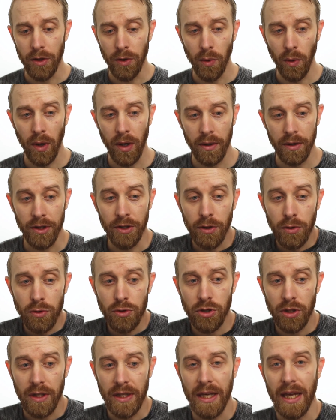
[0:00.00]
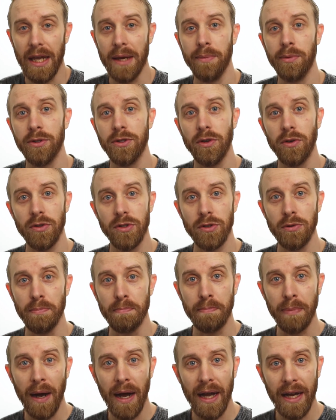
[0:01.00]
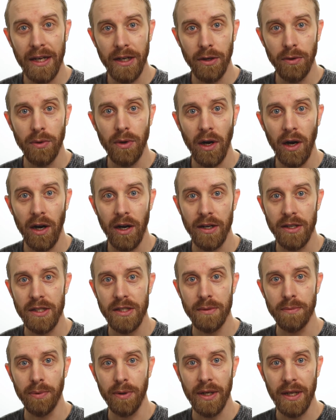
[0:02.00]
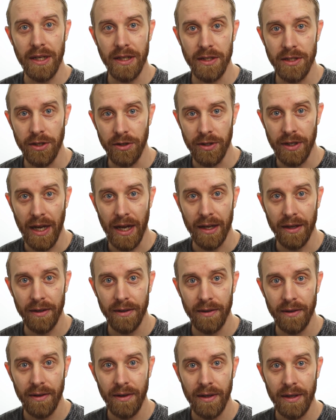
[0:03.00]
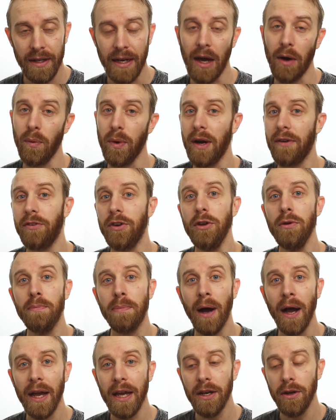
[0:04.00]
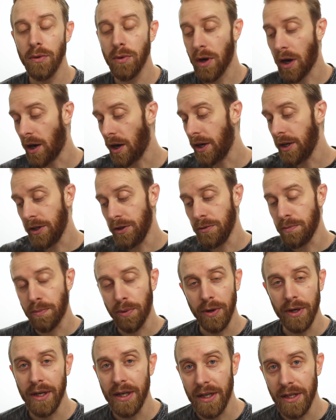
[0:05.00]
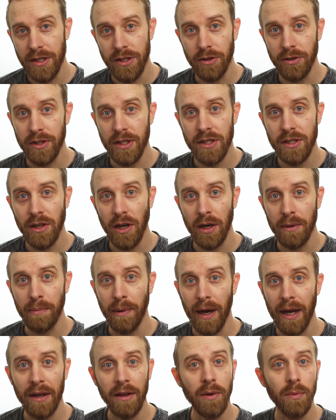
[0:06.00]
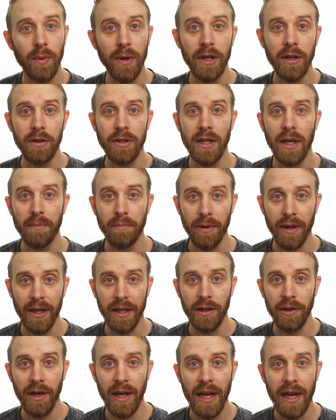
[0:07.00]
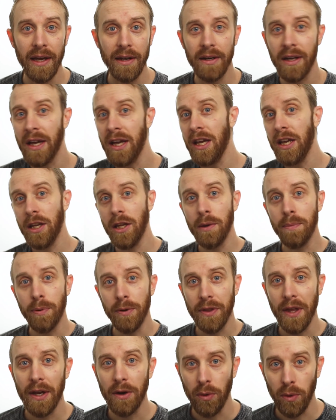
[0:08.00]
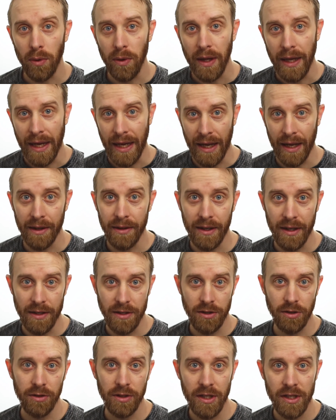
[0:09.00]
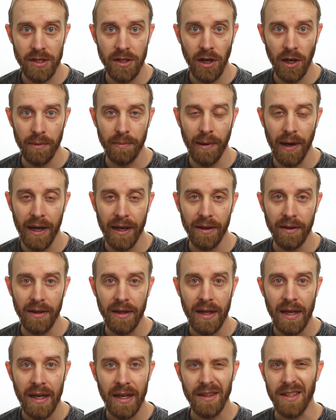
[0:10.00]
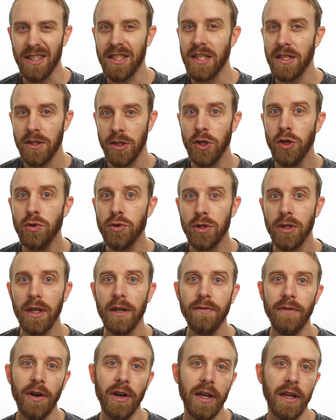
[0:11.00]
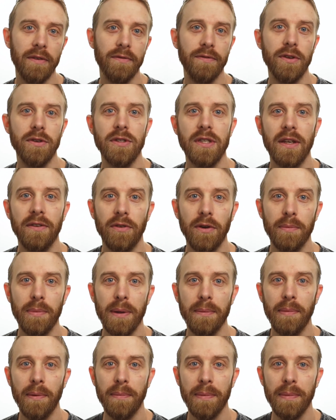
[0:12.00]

you are usually able to also buy new cards to put into your deck. Now, whenever you buy a new card, you put it into your discard pile, and when you're done playing your hand, you put that whole hand into your discard pile. This is usually very confusing for people